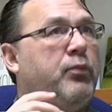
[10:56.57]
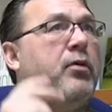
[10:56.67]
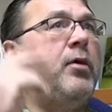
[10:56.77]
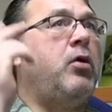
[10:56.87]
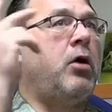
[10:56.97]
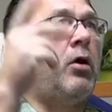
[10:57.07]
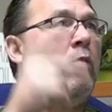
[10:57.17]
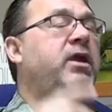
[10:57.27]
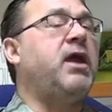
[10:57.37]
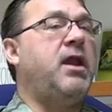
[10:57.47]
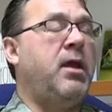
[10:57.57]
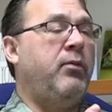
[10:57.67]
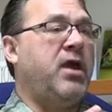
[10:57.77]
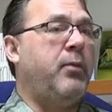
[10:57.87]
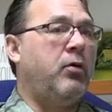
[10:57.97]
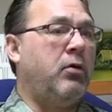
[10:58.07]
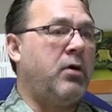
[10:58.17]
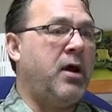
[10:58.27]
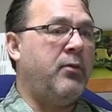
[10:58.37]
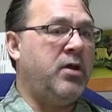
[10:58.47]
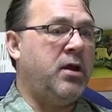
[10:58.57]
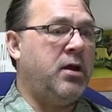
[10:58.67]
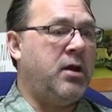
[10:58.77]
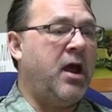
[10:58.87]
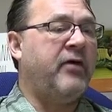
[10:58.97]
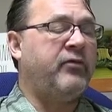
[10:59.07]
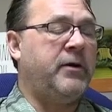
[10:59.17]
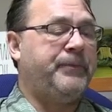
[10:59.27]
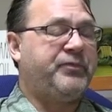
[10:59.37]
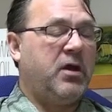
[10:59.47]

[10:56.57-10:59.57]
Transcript: promote our weekend MBA program in Everett.